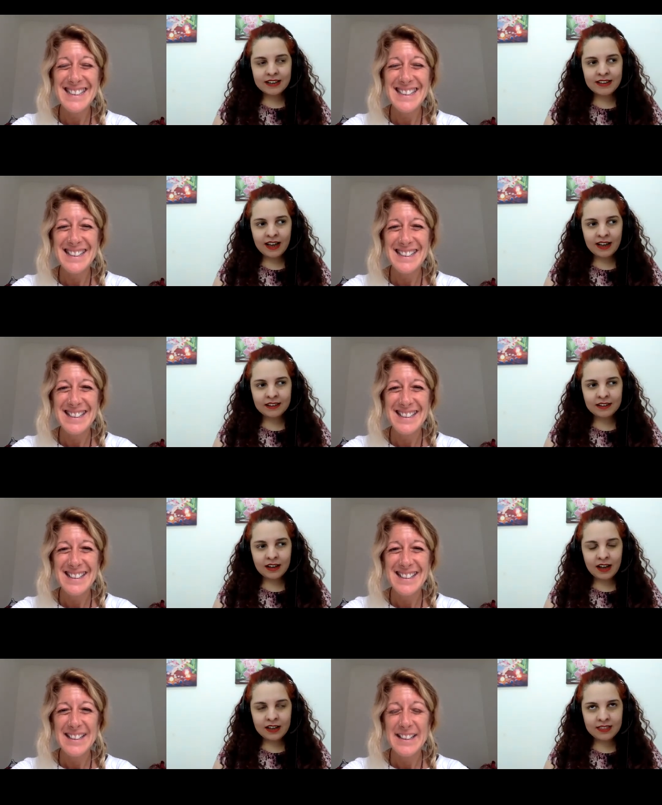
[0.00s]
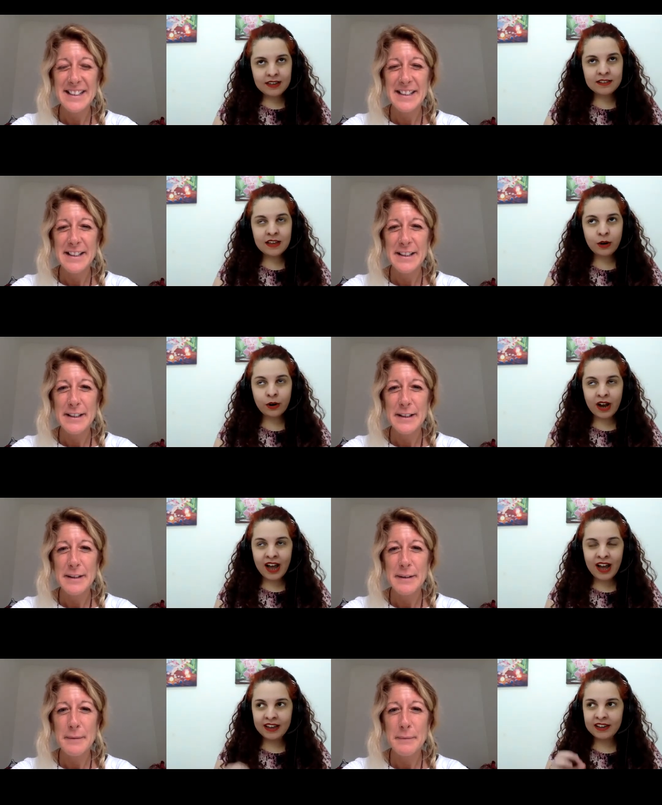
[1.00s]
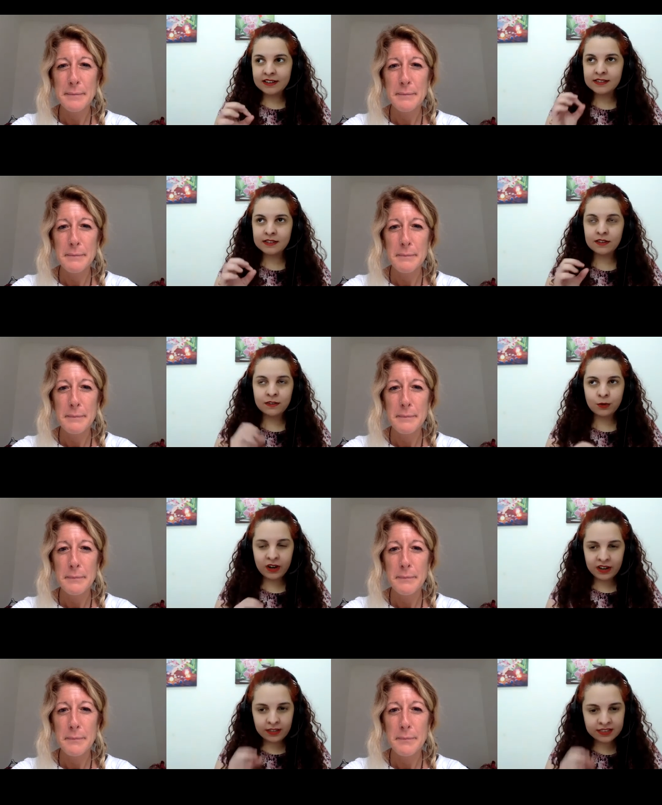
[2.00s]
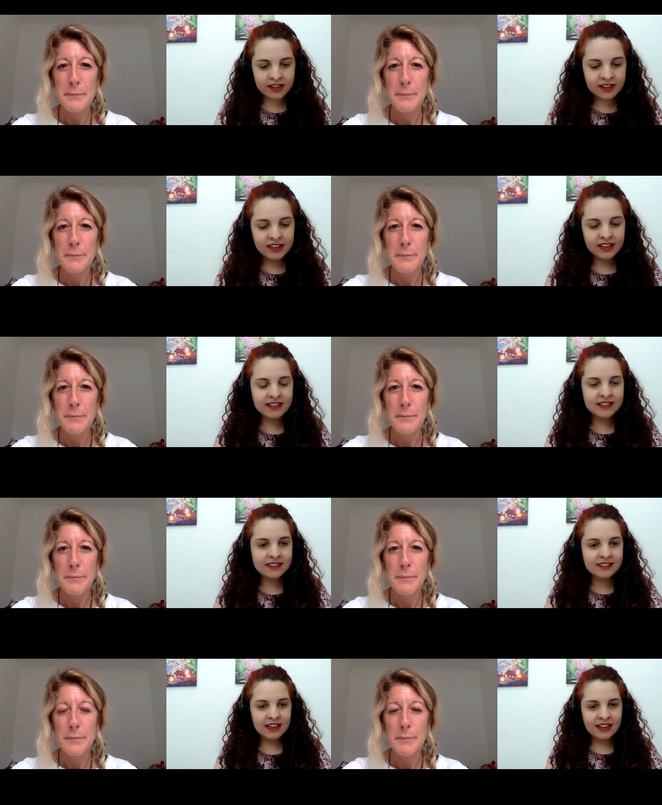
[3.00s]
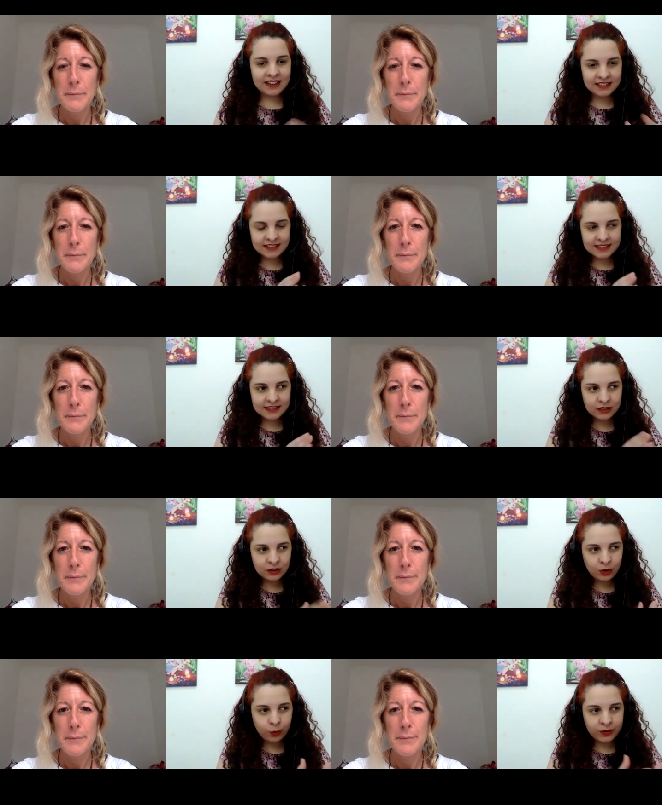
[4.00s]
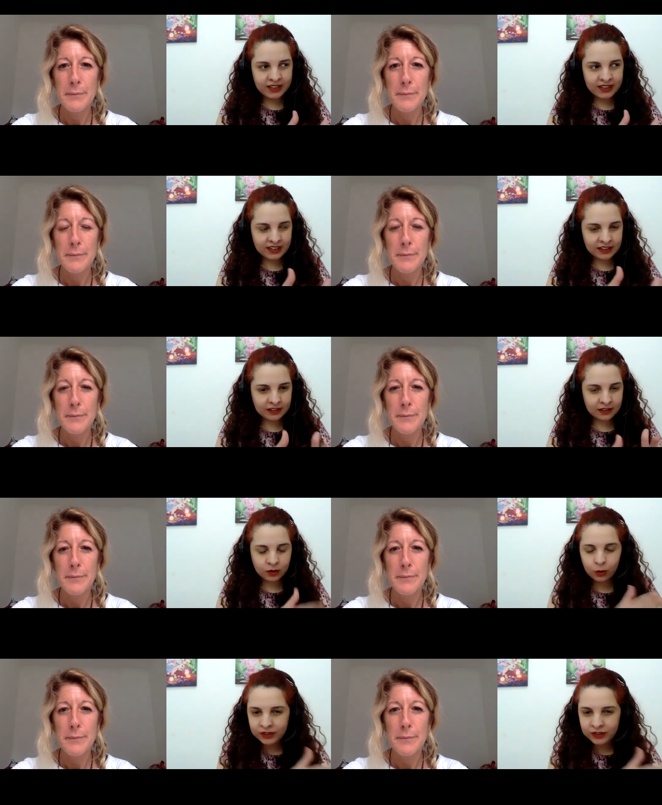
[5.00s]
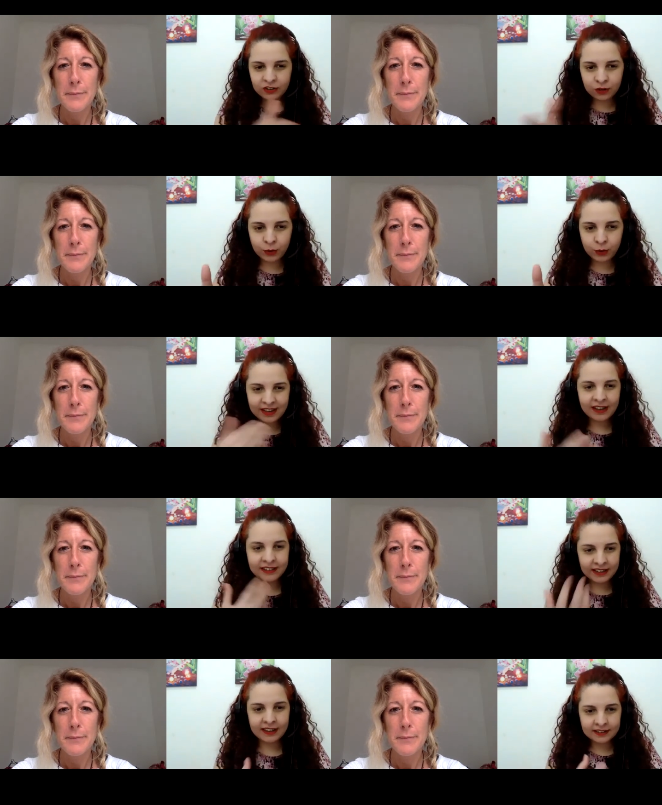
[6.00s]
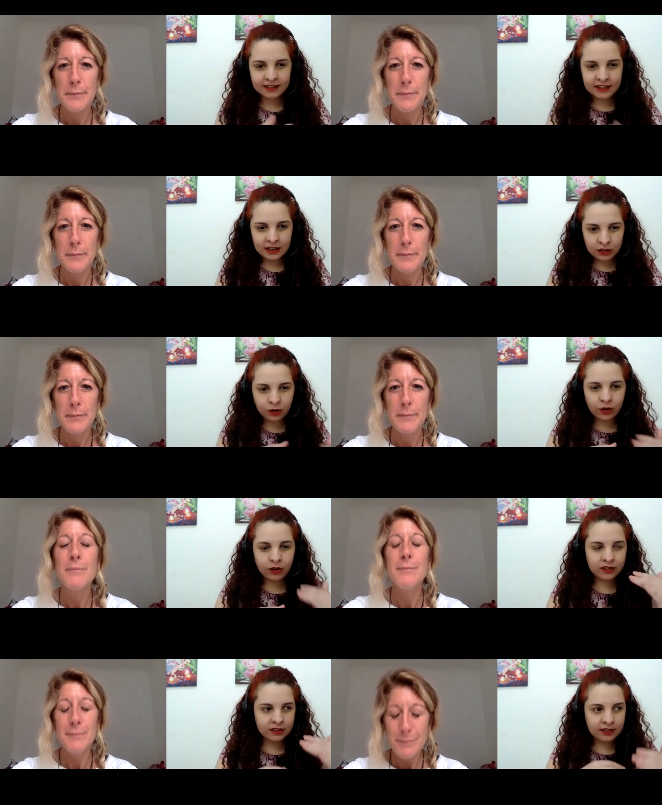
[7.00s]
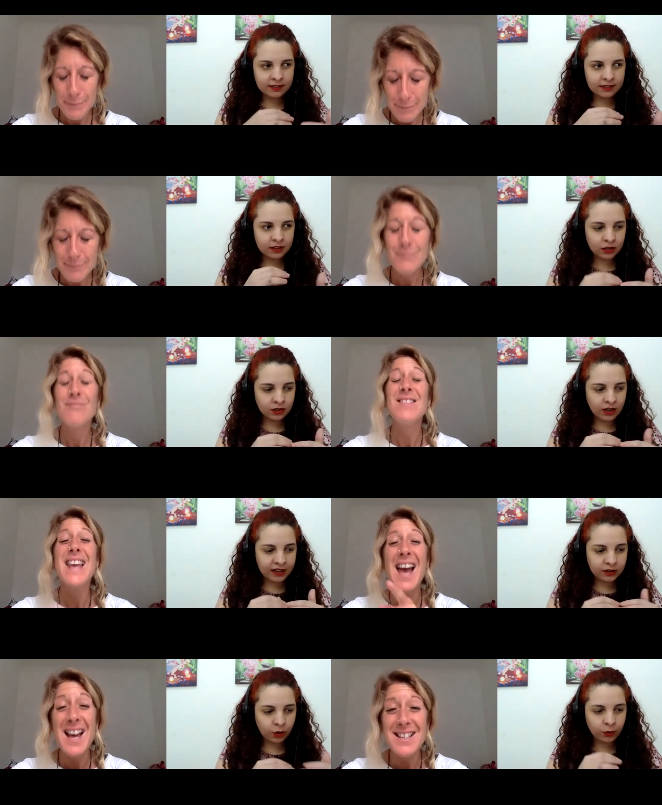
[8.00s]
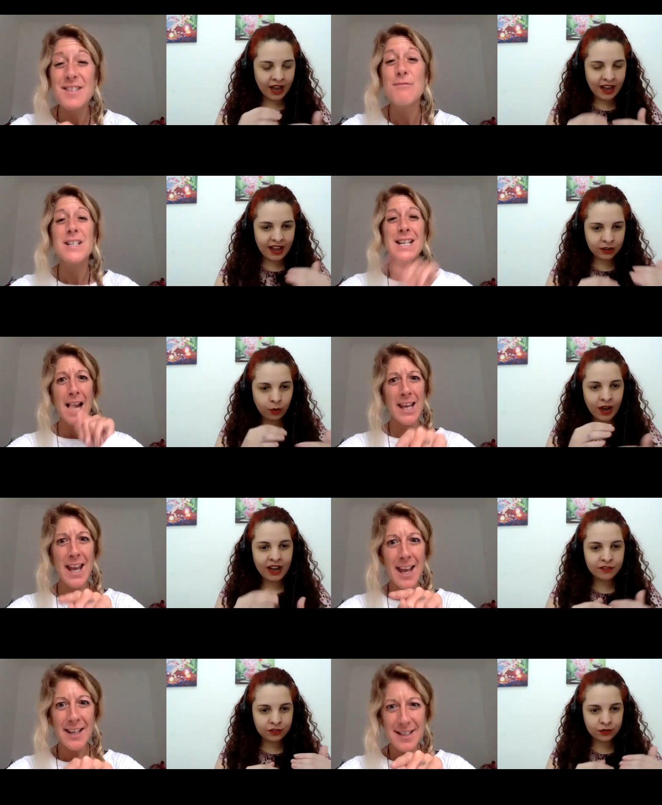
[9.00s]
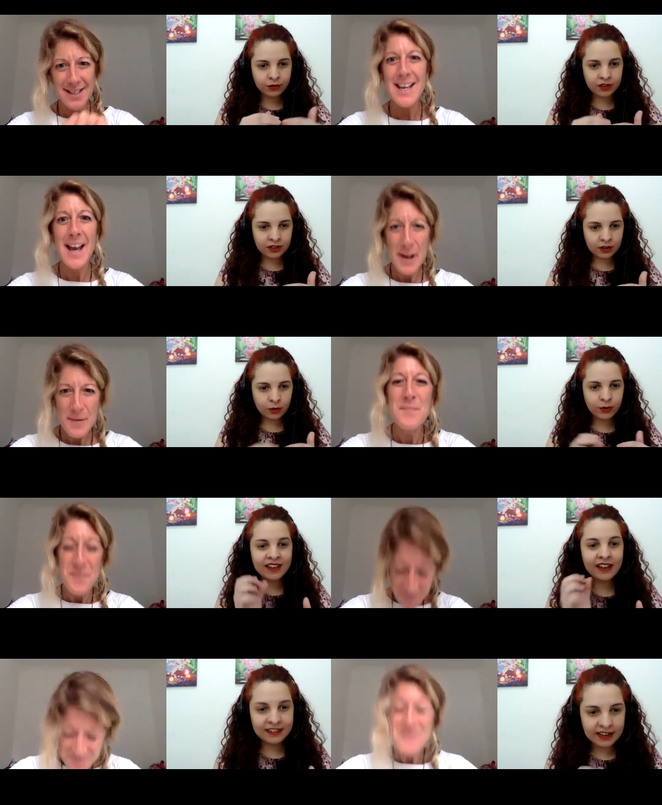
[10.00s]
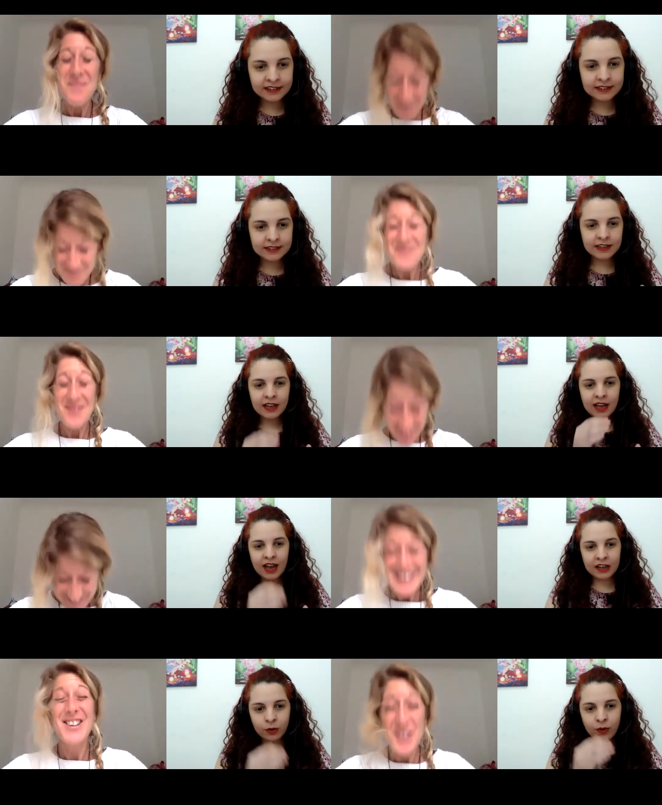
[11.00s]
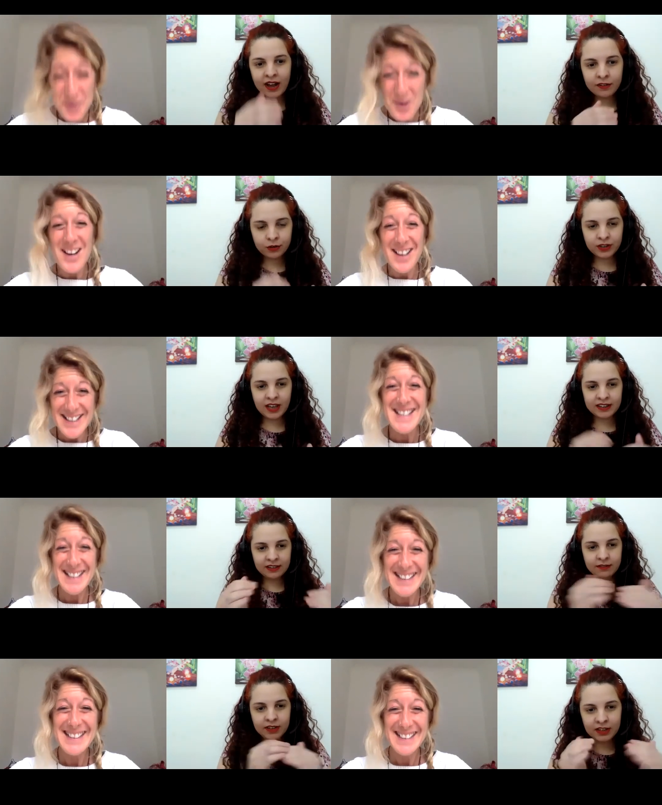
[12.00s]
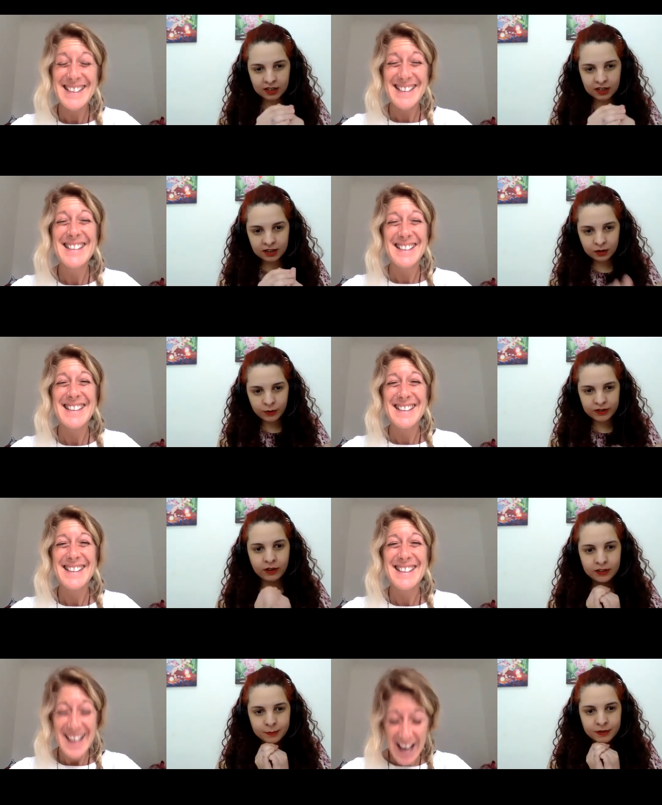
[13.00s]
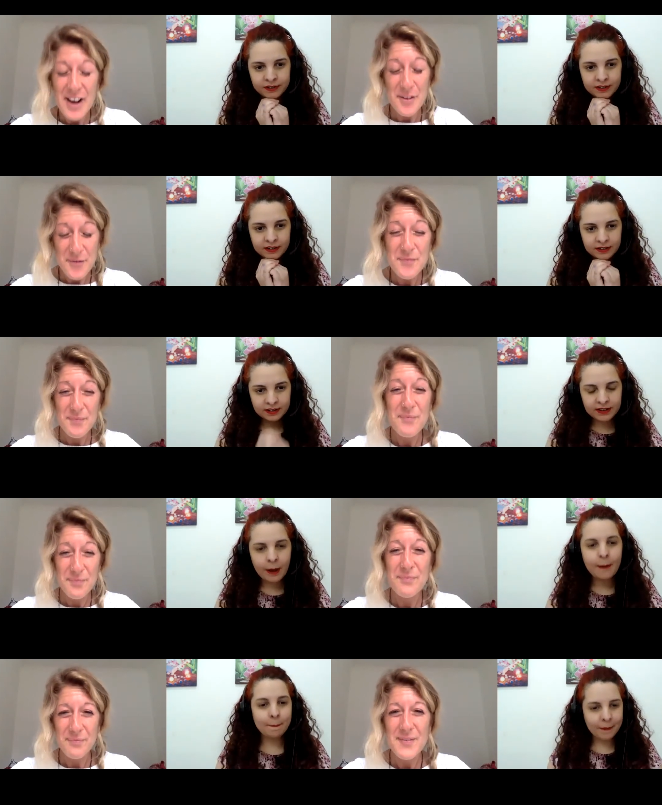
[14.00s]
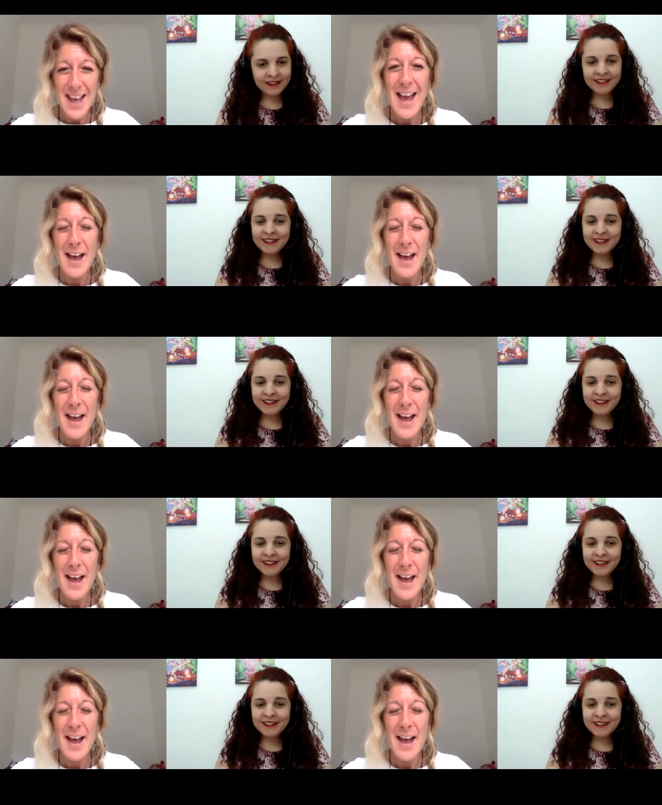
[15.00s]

Speaker 1: that i think their highest strength is this no needing no need to retaliate no mm. Mm-hmm. this yes. i don't i don't have to mm-hmm. retaliate i don't okay. have to get even with the other yeah. person yeah yeah